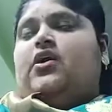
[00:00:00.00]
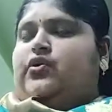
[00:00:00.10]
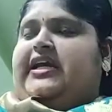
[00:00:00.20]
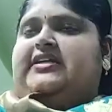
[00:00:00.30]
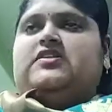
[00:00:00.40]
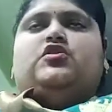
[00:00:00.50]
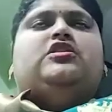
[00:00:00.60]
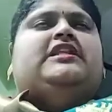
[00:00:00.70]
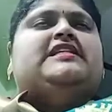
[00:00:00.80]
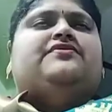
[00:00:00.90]
Okay, so
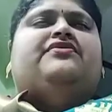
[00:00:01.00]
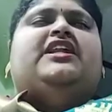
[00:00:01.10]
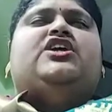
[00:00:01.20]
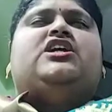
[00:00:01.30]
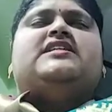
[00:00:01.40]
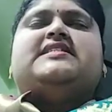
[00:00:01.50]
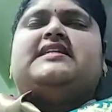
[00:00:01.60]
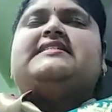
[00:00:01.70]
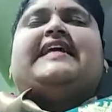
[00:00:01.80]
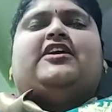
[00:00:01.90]
this finishes
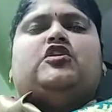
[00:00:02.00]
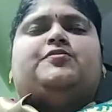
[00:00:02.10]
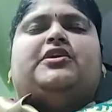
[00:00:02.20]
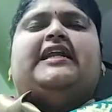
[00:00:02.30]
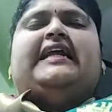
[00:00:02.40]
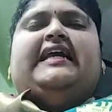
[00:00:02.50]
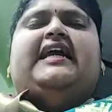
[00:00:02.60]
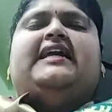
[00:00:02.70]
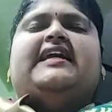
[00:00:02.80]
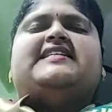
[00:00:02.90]
cyclosporin
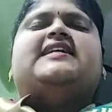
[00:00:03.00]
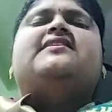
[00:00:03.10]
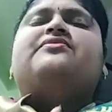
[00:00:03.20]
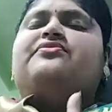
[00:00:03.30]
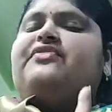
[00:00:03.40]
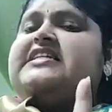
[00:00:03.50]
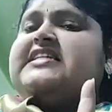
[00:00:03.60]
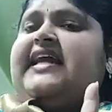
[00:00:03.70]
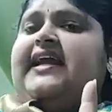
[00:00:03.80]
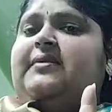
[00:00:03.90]
A, that is a
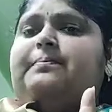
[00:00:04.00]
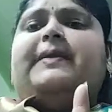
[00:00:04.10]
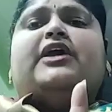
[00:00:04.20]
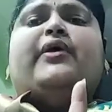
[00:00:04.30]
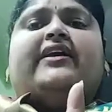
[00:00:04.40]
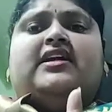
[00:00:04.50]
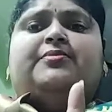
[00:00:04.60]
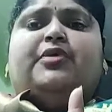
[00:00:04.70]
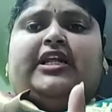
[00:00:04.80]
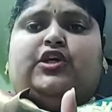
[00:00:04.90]
first
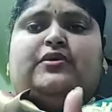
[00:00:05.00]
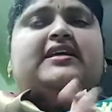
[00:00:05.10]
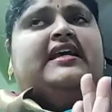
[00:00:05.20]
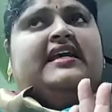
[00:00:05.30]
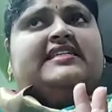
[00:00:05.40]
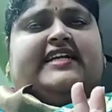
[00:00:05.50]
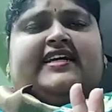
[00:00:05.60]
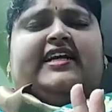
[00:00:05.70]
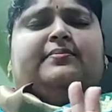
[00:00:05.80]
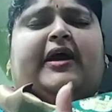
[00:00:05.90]
bioactive molecule.
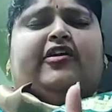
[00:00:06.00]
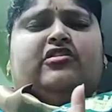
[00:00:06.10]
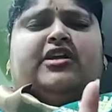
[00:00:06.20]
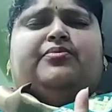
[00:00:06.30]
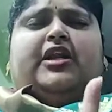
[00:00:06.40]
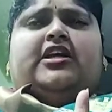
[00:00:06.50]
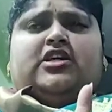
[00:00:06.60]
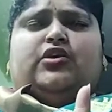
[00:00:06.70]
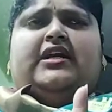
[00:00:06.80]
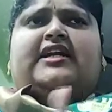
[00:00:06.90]
Second bioactive
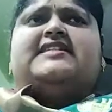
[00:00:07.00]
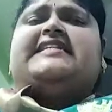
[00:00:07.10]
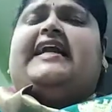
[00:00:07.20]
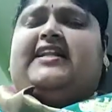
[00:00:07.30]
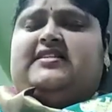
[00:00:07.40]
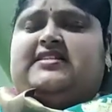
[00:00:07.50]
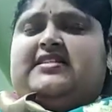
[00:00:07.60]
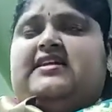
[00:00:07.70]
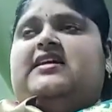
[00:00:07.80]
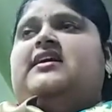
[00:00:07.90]
molecule, it is
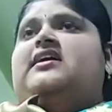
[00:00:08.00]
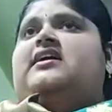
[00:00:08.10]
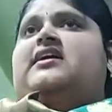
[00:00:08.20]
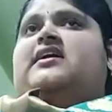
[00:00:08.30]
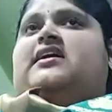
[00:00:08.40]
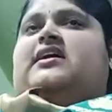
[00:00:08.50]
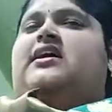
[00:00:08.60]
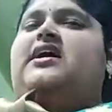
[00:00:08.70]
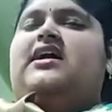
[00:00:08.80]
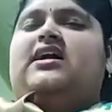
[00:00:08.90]
statins.
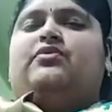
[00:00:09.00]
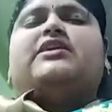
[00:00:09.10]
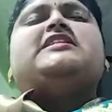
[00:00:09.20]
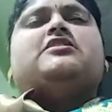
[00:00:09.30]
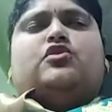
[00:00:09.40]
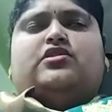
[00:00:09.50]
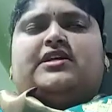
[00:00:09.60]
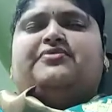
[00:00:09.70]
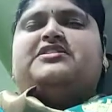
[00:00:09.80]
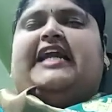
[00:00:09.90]
What is the source
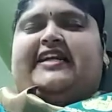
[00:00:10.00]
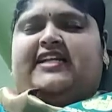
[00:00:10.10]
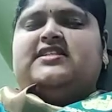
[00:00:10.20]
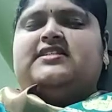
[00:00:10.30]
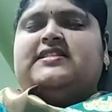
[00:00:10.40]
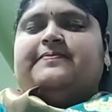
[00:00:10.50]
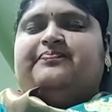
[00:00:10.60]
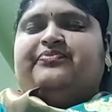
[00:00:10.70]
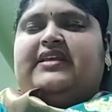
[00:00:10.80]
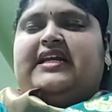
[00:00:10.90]
of statins?
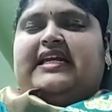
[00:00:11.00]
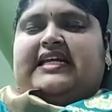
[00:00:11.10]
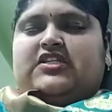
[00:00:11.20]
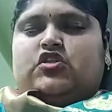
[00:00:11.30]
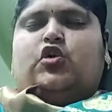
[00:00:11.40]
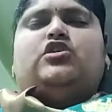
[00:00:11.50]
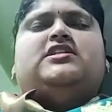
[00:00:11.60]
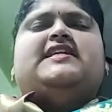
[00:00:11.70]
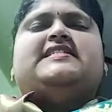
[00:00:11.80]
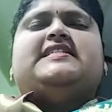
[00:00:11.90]
Source
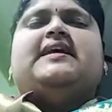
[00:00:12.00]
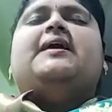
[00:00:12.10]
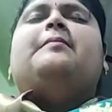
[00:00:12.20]
is